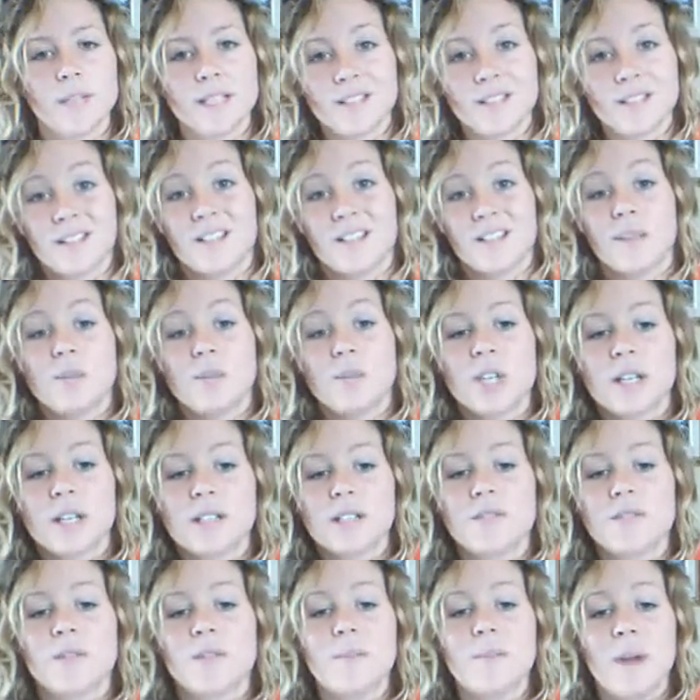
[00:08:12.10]
is a
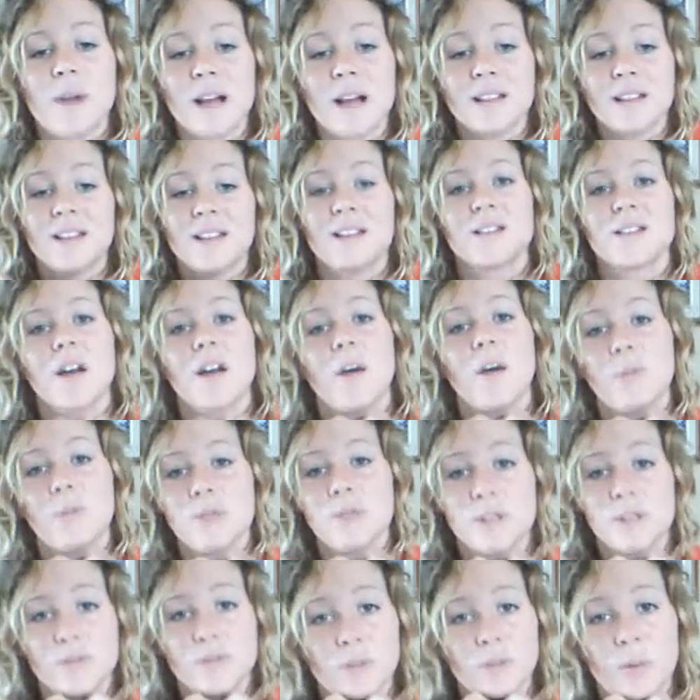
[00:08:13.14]
subject of the mind that is
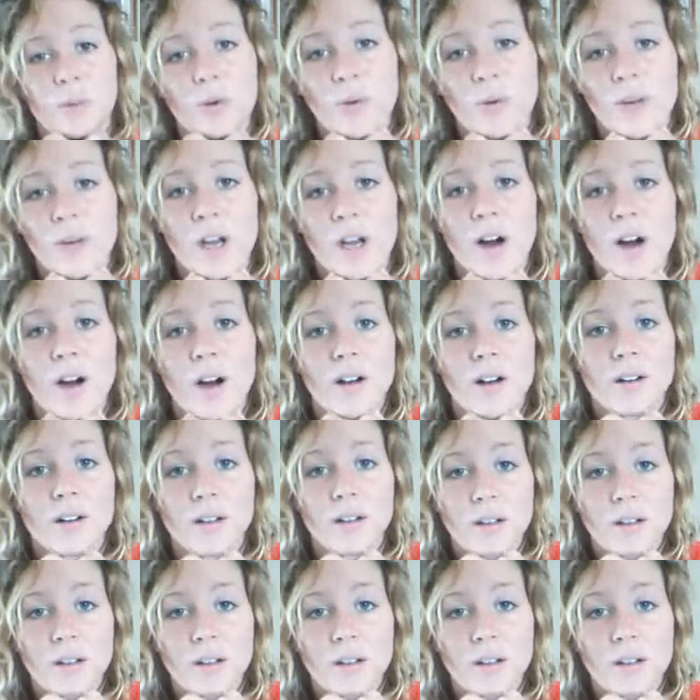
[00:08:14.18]
opposite from who we are.